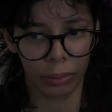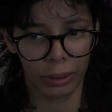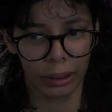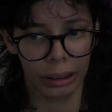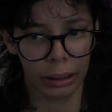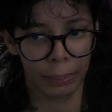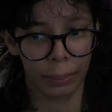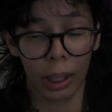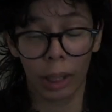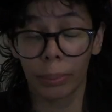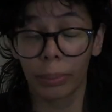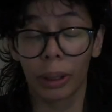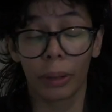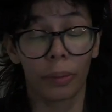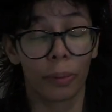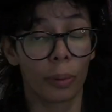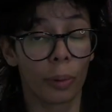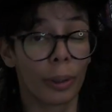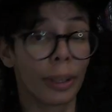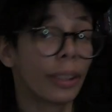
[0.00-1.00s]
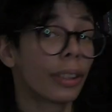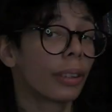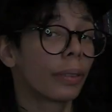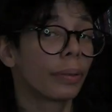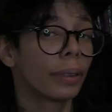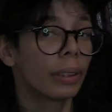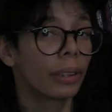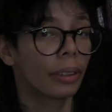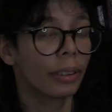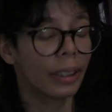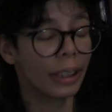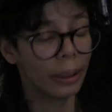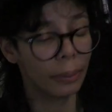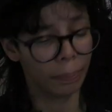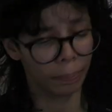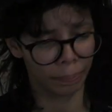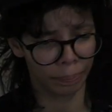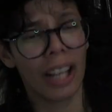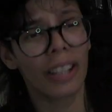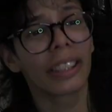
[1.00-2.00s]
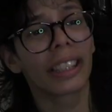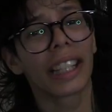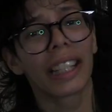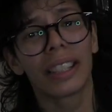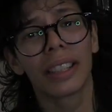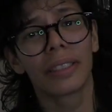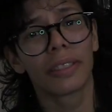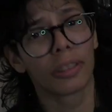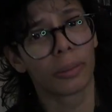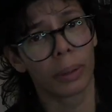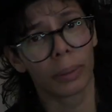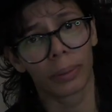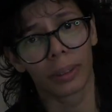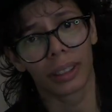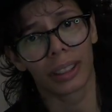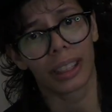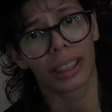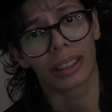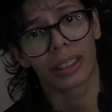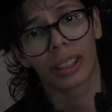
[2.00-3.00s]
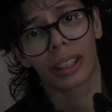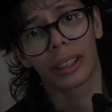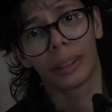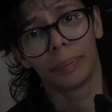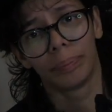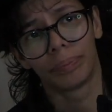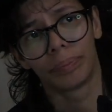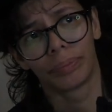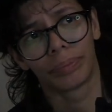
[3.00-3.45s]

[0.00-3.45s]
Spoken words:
was probably 4th or 5th grade. I can't even remember the last time